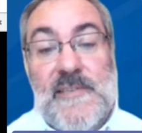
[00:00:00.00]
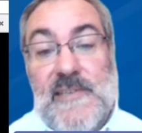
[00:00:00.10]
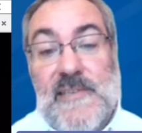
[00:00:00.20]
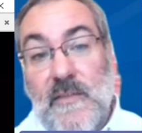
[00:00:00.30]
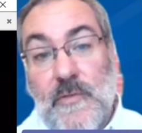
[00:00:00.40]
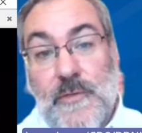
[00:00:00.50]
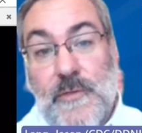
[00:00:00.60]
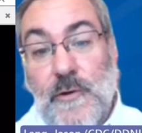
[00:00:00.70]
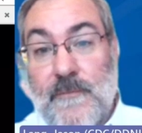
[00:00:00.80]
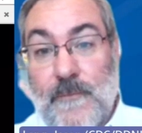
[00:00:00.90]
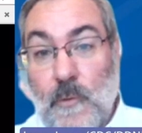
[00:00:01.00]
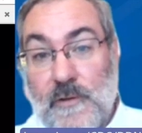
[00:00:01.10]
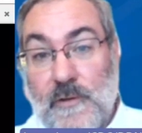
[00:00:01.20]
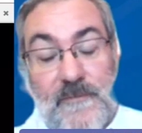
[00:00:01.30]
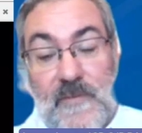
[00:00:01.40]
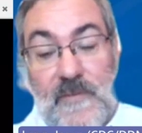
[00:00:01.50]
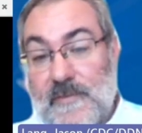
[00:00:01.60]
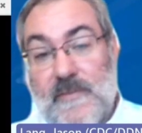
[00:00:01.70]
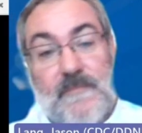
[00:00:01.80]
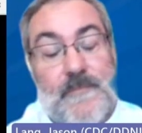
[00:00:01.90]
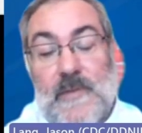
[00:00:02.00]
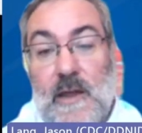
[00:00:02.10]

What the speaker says: second, third, fourth, fifth,